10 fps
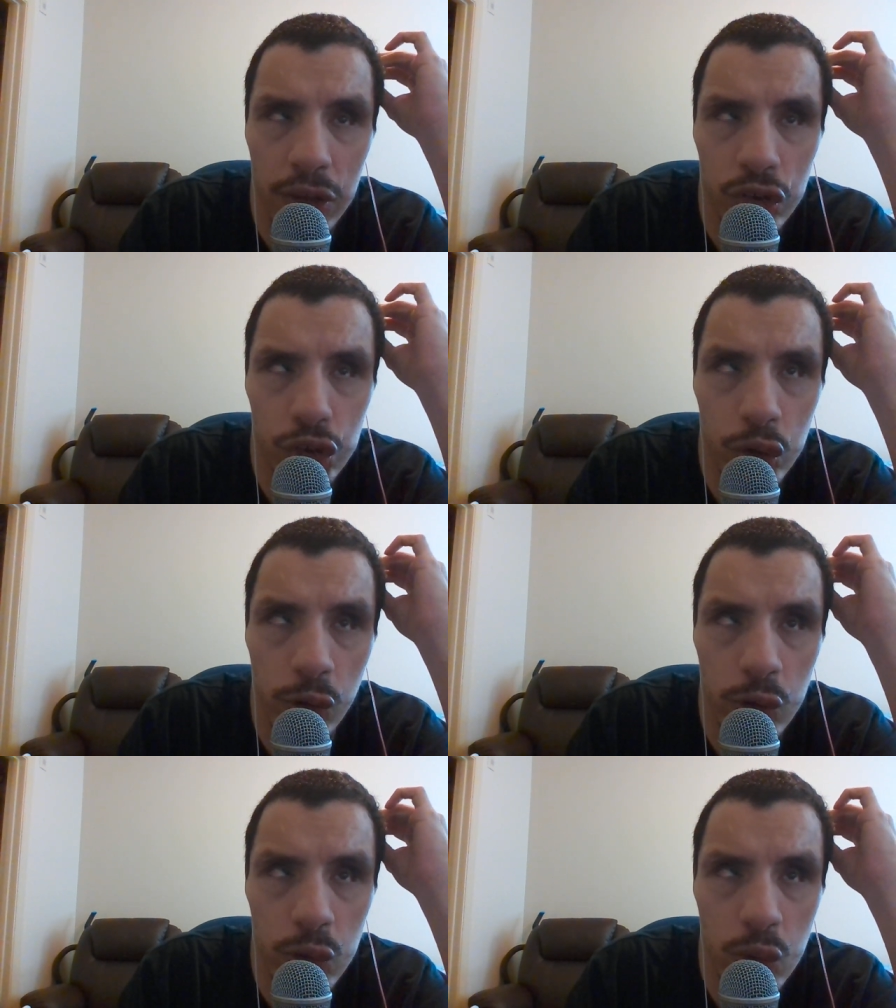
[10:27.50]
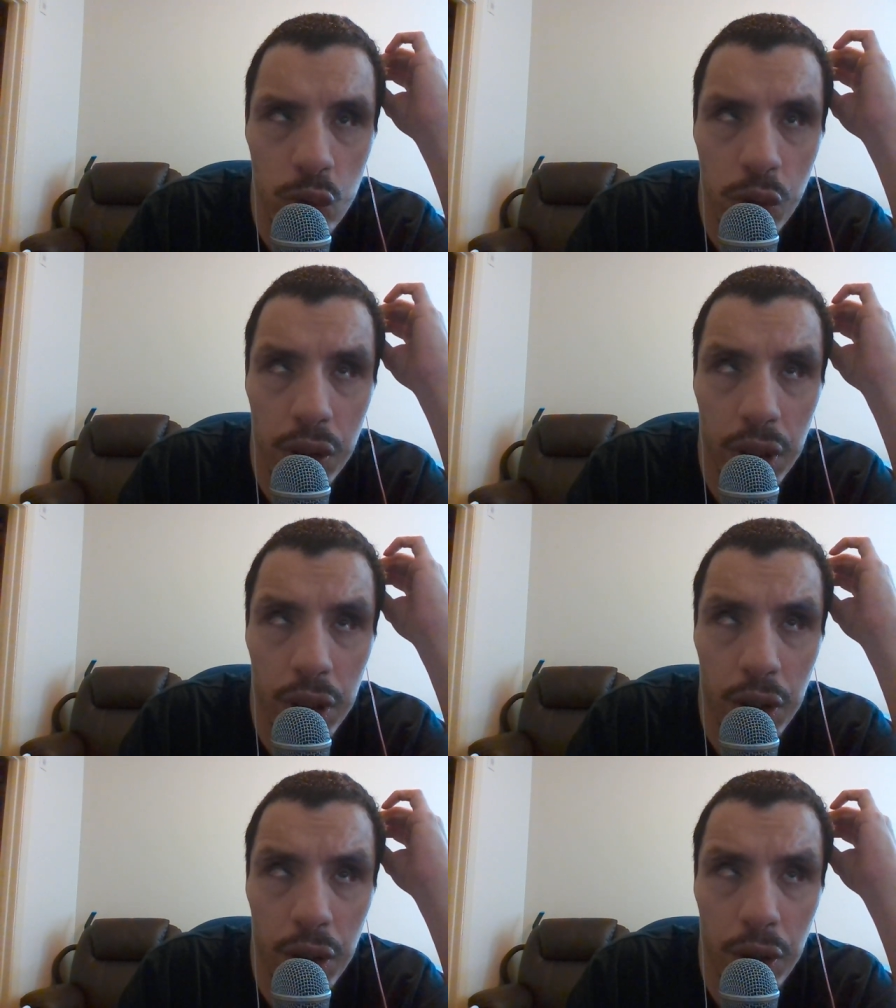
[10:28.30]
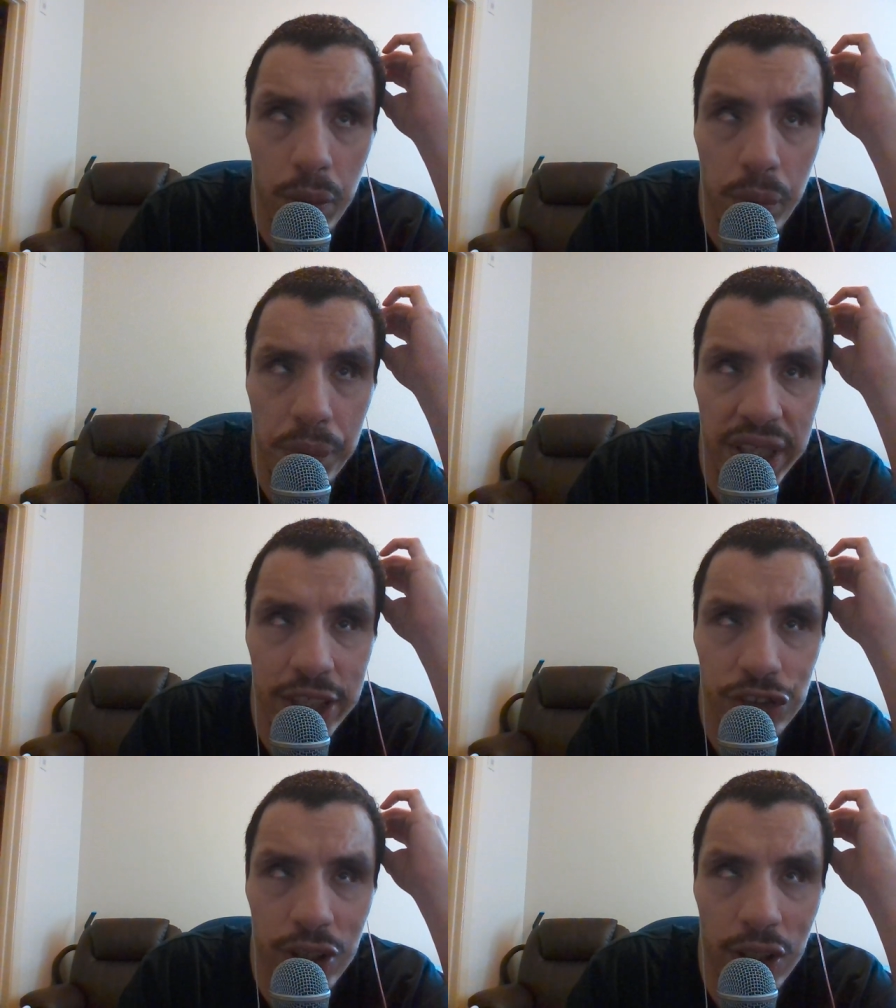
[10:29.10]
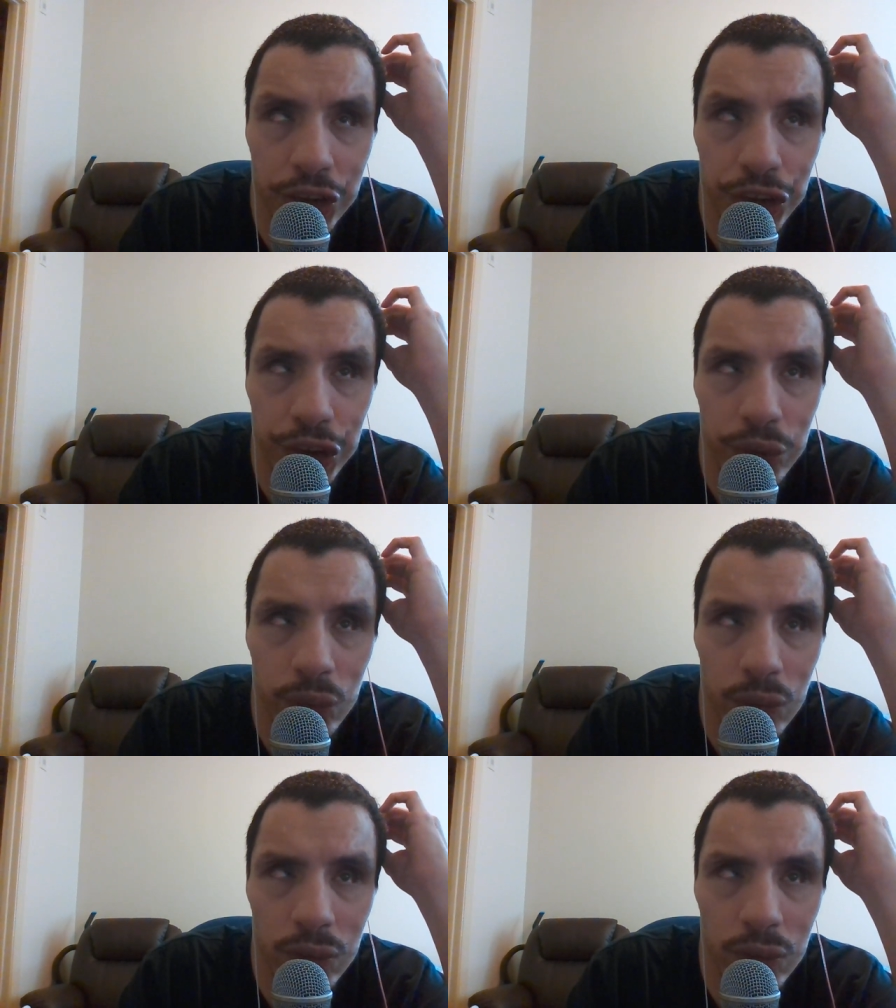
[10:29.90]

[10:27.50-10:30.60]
to make it talk to you.